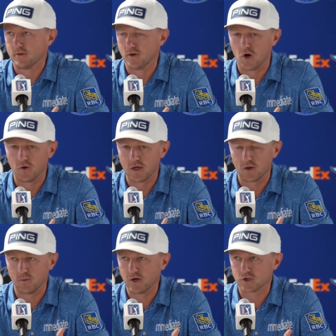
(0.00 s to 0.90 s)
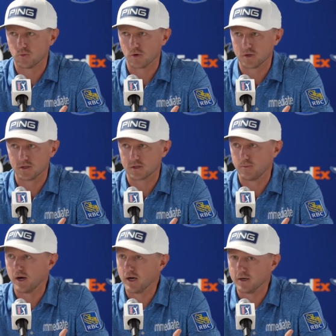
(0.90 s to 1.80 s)
all the other major sports leagues
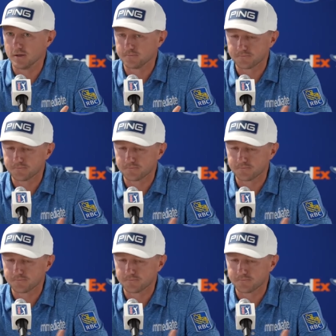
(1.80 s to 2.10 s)
combined,